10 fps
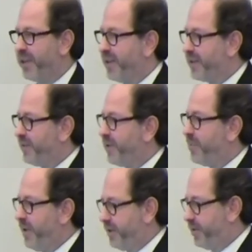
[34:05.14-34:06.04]
as
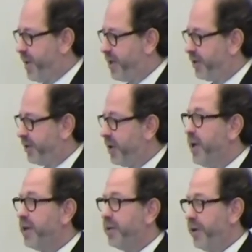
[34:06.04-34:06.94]
Fabrizio mentioned,
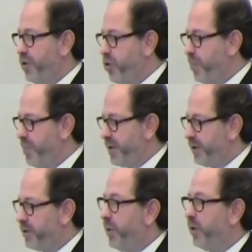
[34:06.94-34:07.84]
there are new
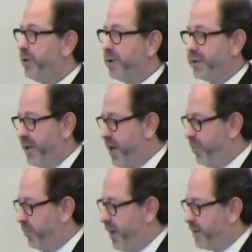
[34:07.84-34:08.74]
business models
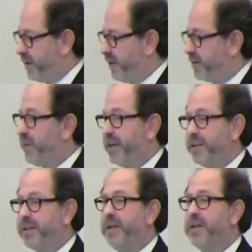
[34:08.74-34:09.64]
enabled by
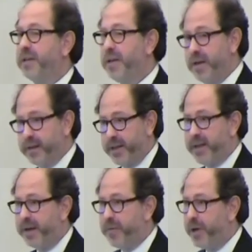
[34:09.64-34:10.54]
ICTs that
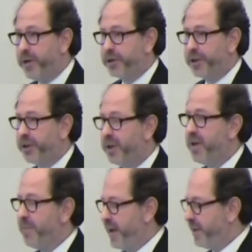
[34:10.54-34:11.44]
are emerging,
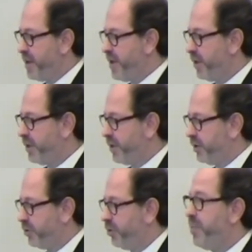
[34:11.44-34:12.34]
but they need to,
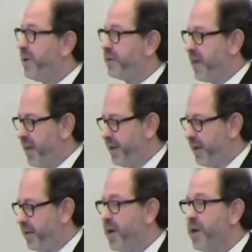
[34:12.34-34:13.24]
to be
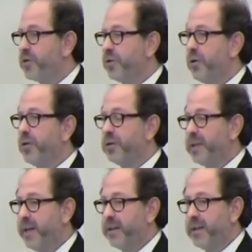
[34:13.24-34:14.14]
studied so
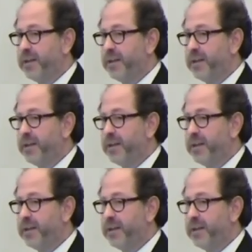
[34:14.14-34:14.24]
that